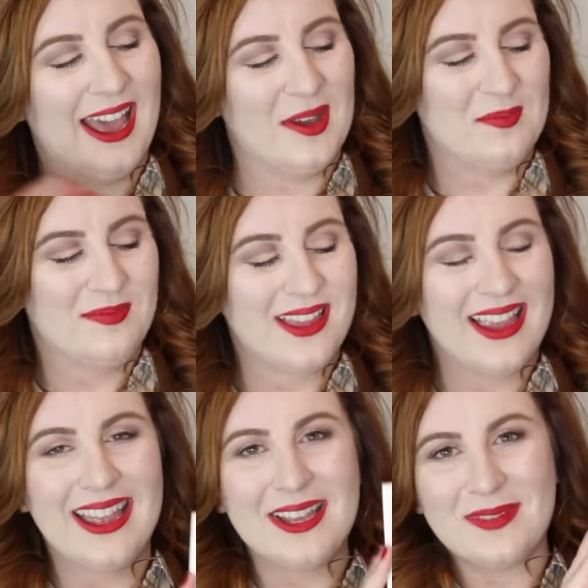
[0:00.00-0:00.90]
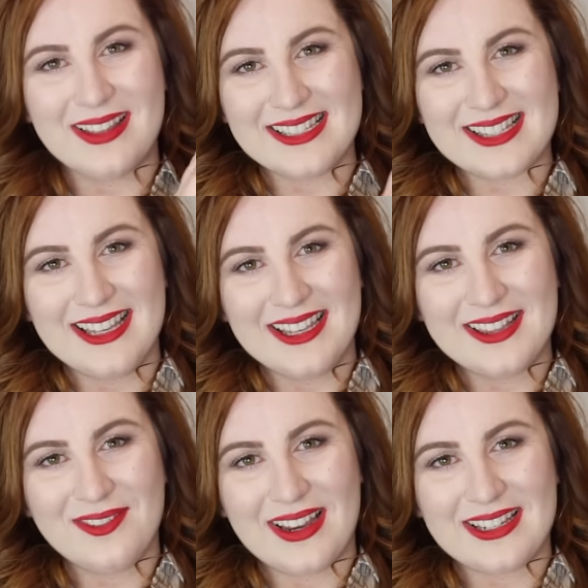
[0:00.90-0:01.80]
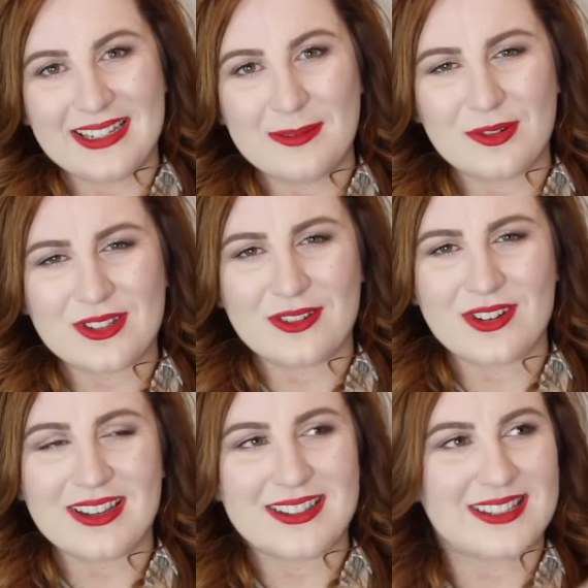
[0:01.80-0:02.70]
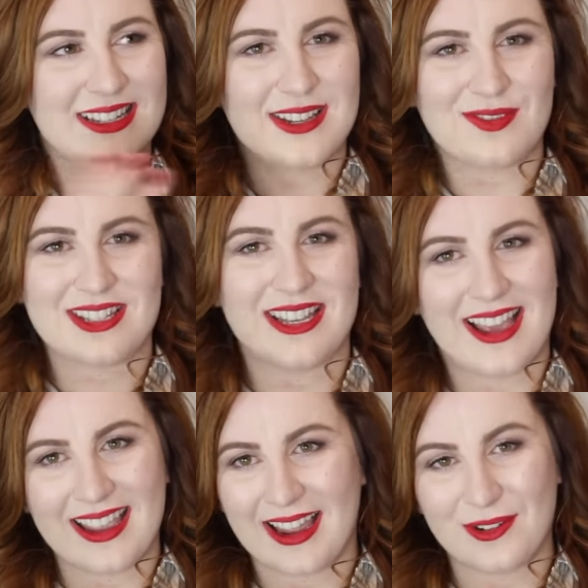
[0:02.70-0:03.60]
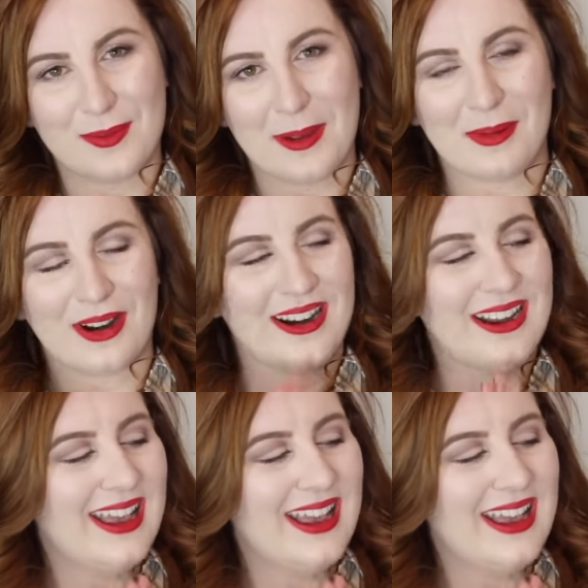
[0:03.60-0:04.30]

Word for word: Um, but it's the, the Finding Nemo soundtrack. Did I even say that? I can't remember.